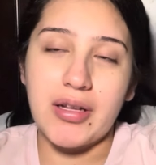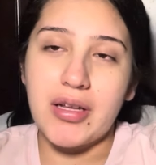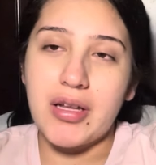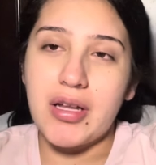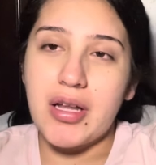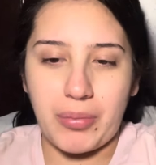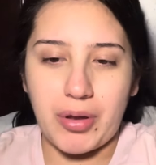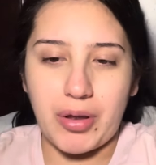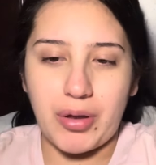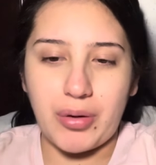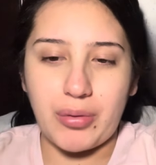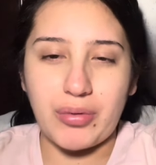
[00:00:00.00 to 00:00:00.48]

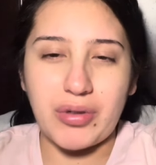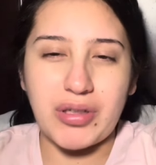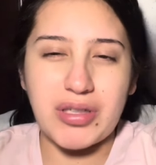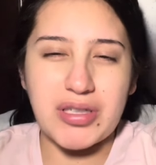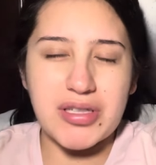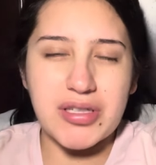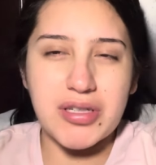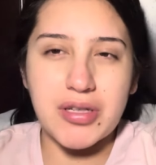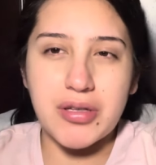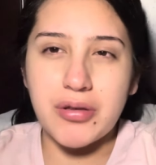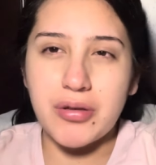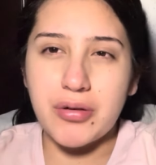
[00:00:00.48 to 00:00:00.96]
He was
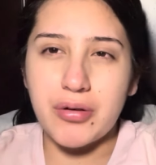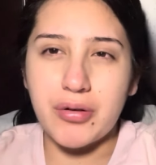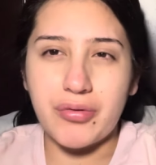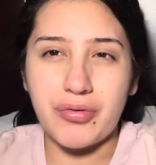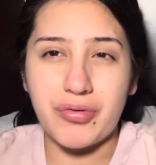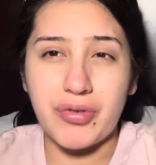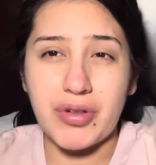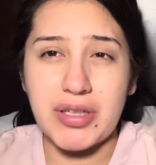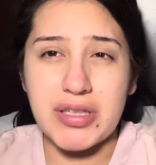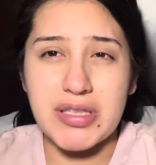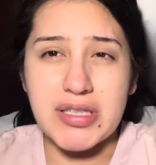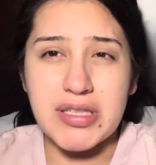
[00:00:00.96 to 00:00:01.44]
a little
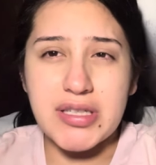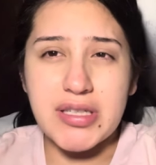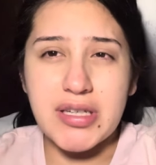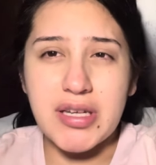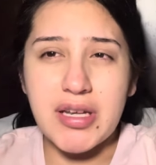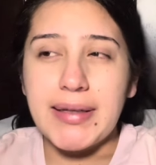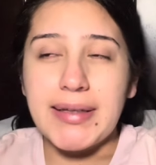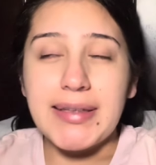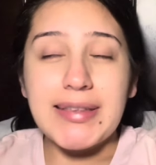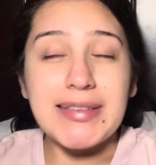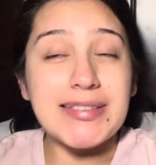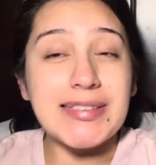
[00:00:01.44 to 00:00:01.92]
fussy.
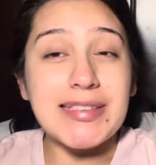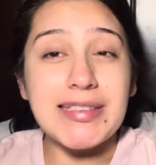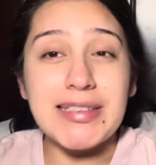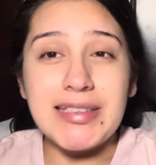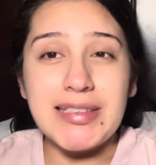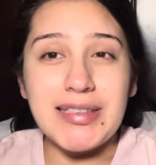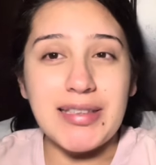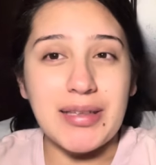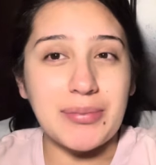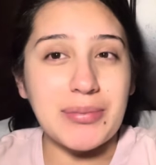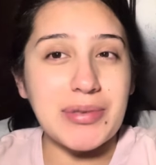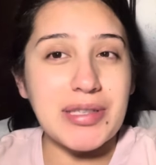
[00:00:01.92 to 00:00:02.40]
He
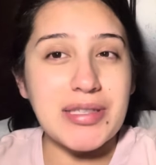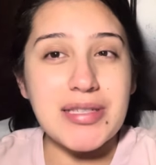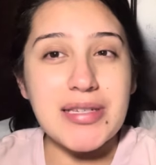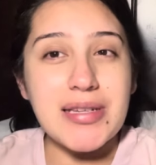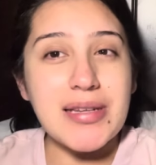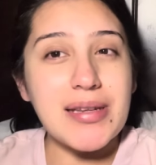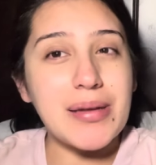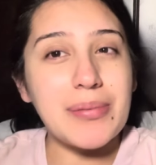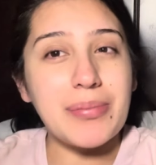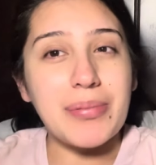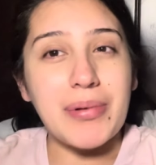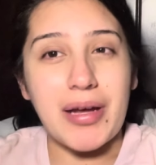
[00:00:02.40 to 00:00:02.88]
didn't let me
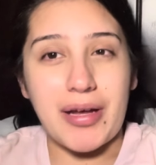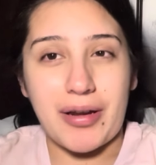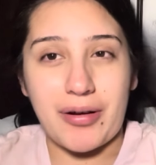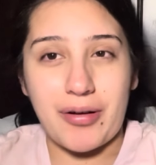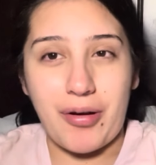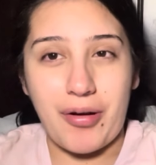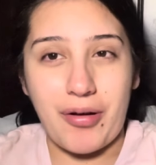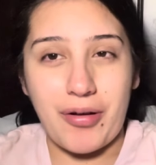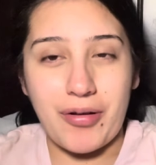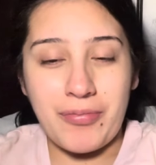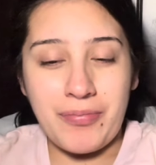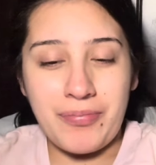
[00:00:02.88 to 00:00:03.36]
sleep at
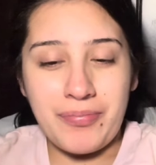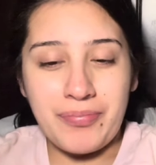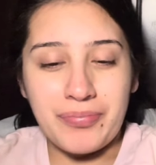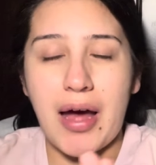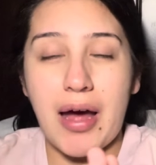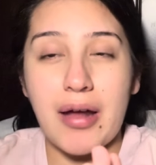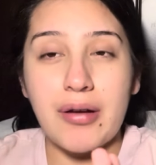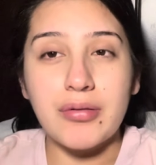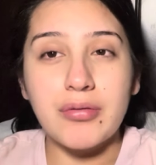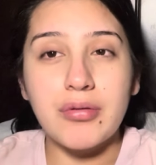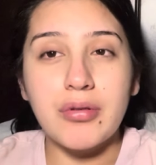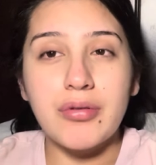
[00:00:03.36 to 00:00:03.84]
all. I
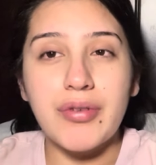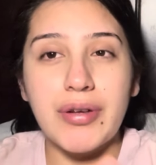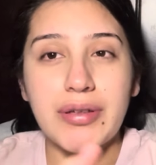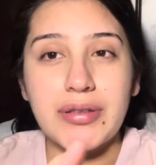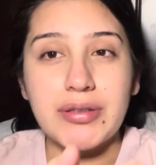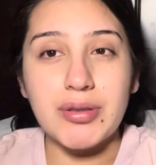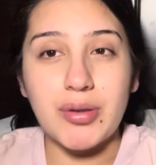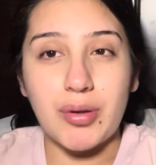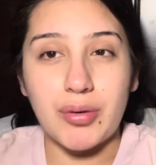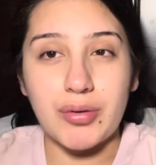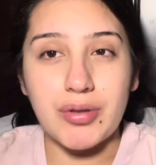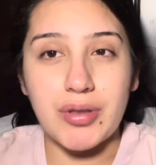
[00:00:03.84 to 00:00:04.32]
don't know if I
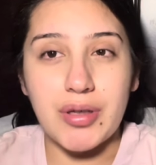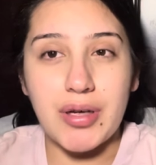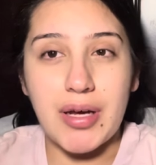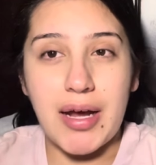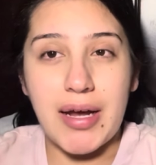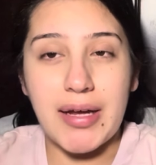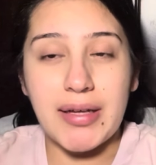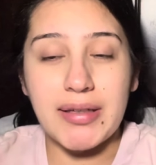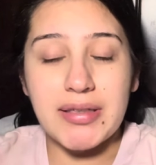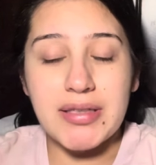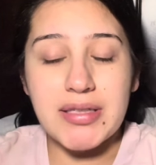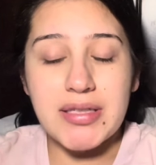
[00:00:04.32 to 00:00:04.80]
told you
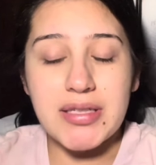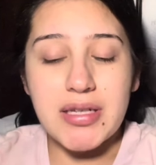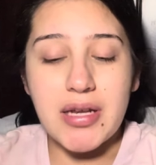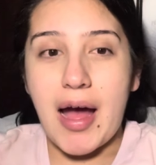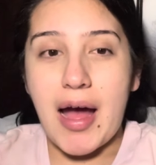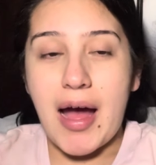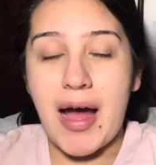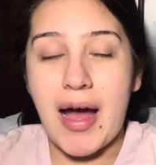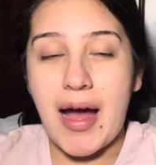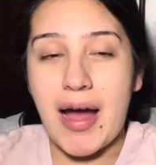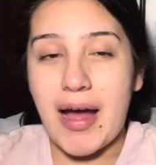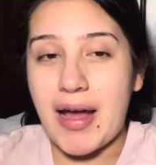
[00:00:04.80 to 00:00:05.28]
guys.
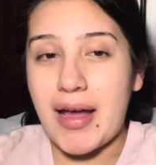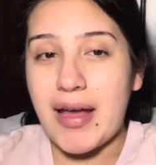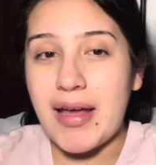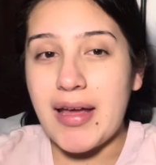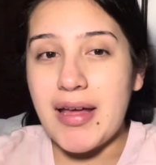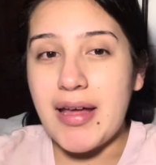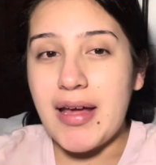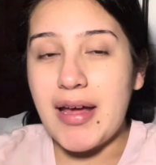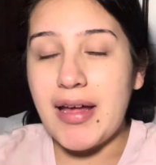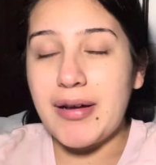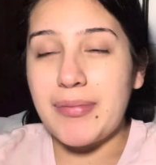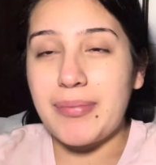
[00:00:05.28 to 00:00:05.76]
I
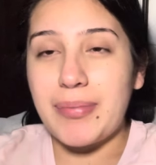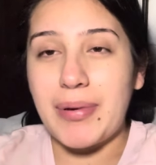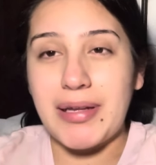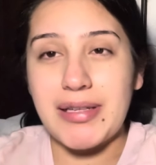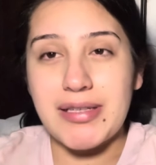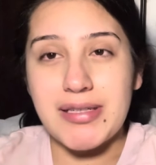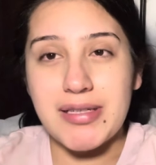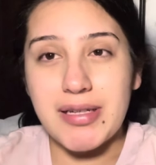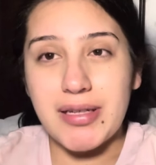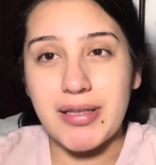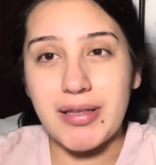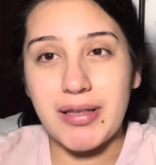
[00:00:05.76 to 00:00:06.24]
had
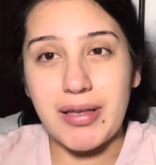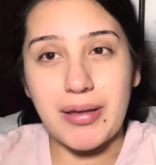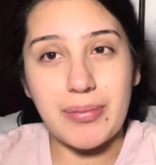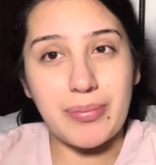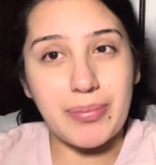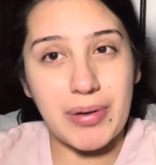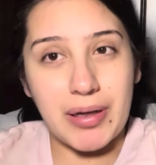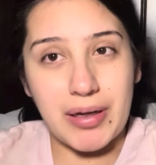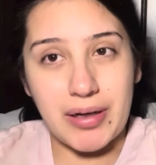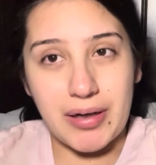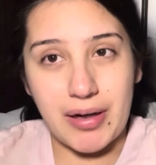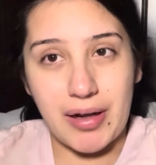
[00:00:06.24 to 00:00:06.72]
basically
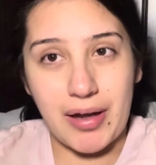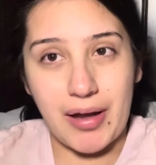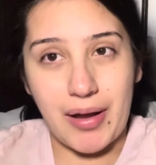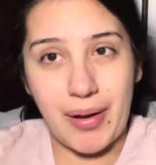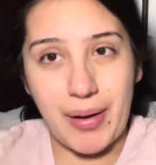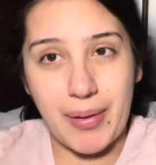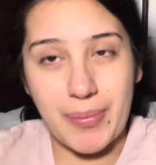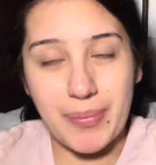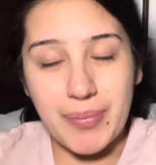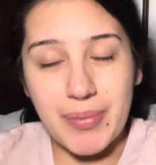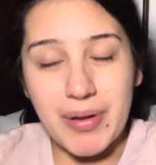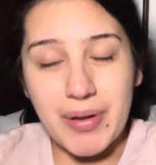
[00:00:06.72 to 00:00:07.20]
been
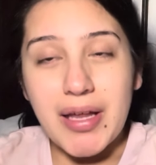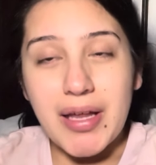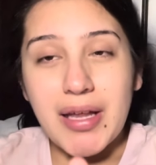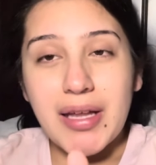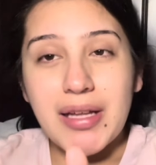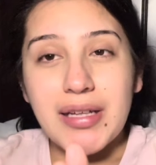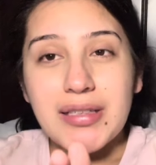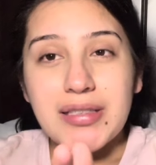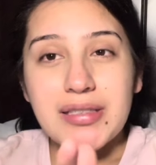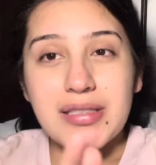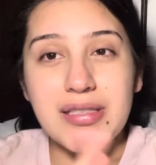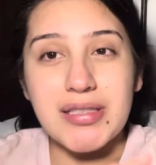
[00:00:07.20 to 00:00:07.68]
up
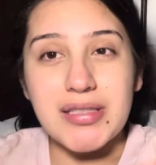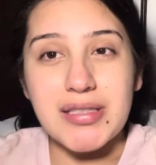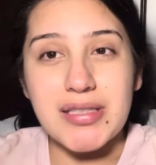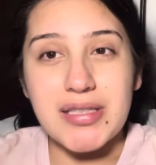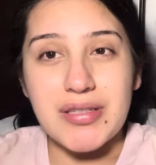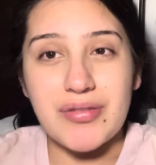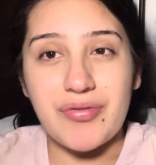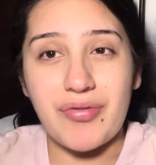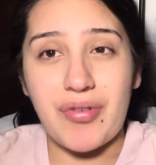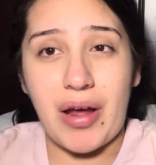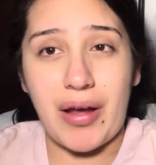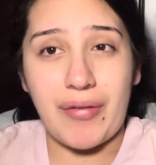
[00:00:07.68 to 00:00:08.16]
since
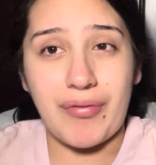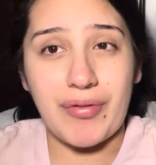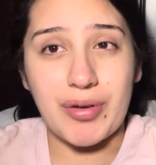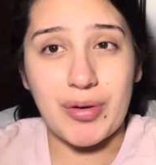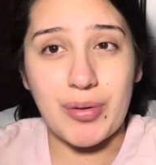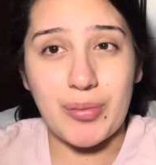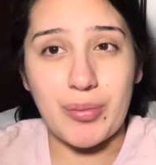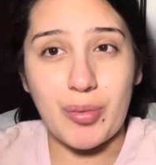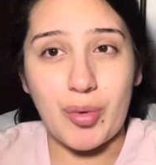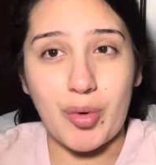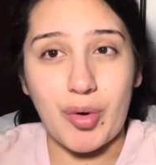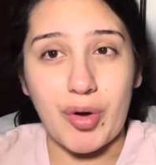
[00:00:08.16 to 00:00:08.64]
5 in the
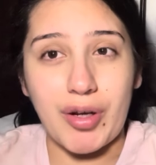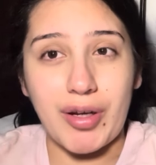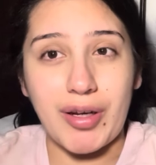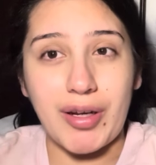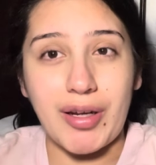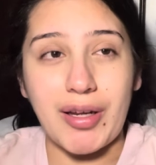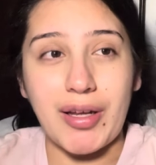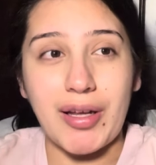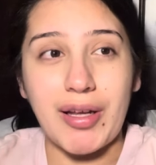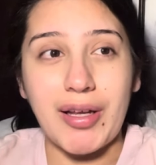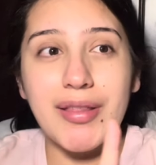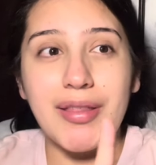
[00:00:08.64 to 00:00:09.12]

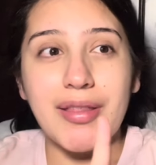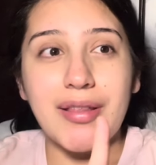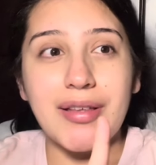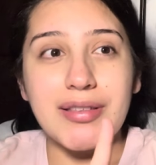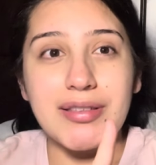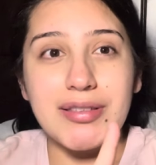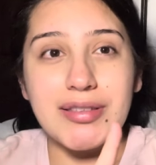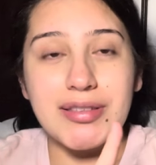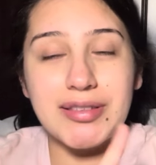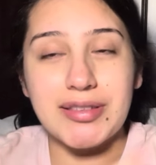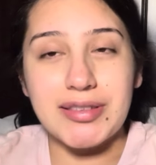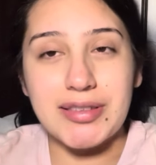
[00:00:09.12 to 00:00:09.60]
morning the
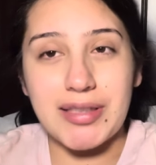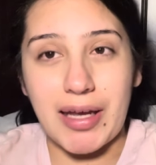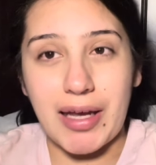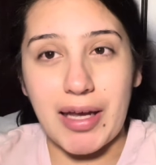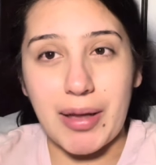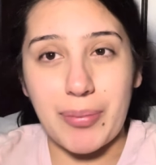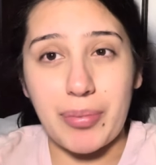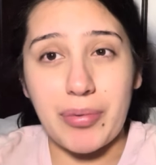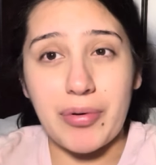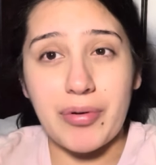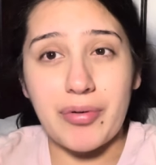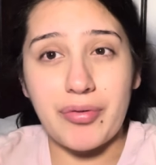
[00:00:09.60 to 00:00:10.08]
day
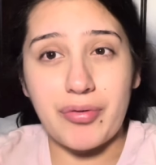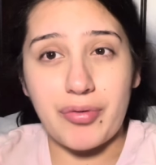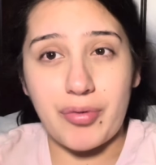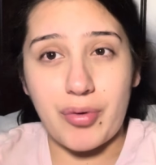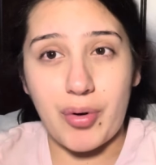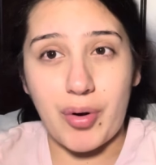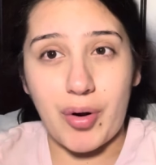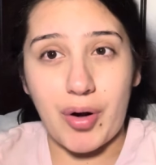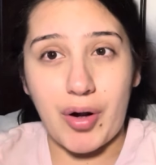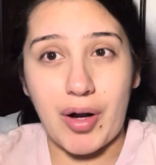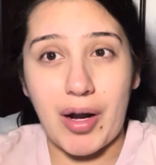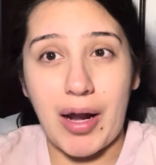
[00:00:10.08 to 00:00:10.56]

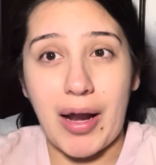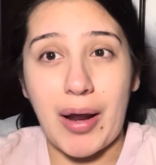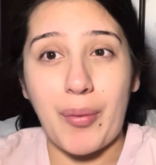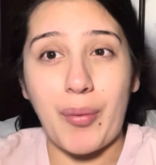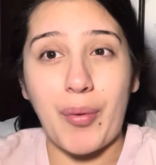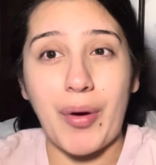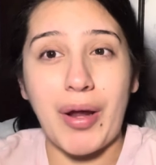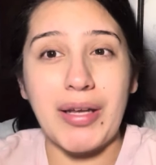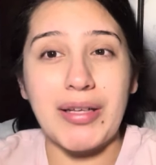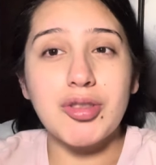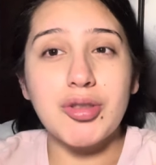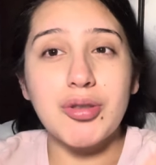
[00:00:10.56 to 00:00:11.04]
before I
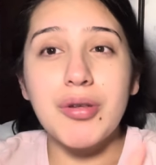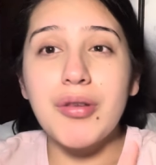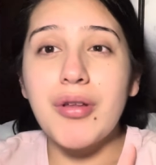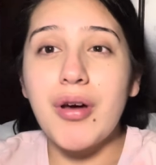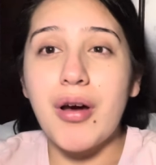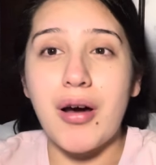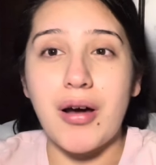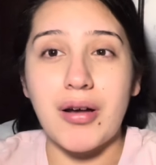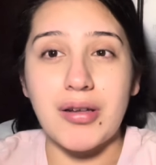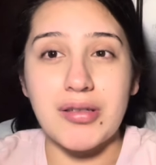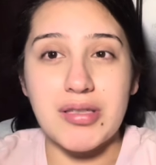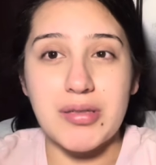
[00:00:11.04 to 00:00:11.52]
went to the
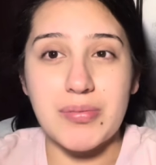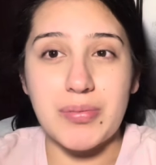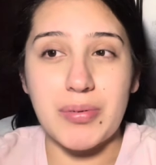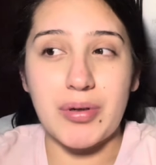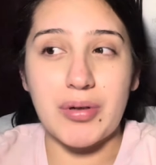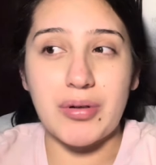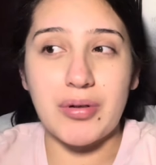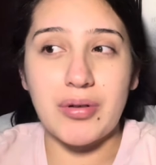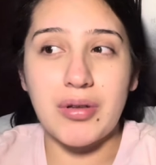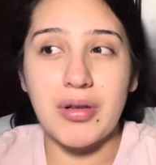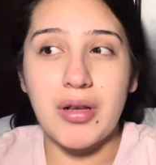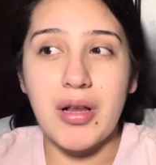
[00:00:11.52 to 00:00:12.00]

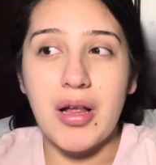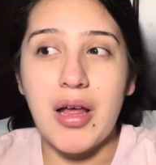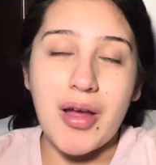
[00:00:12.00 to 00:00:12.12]
hospital.